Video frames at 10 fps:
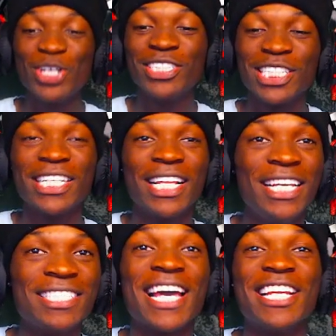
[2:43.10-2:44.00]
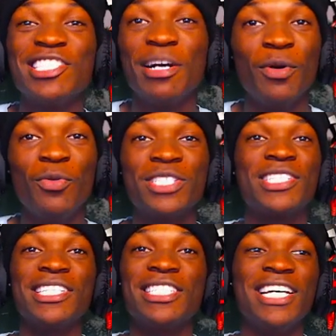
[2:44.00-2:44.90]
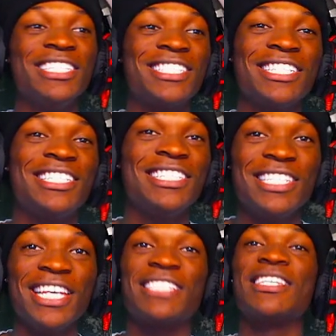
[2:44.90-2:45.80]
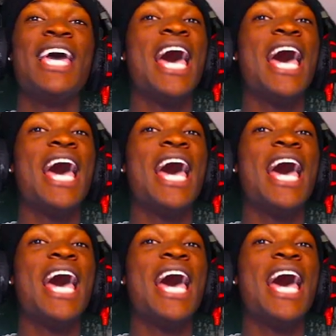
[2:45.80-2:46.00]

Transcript: is just, he said his number was 666.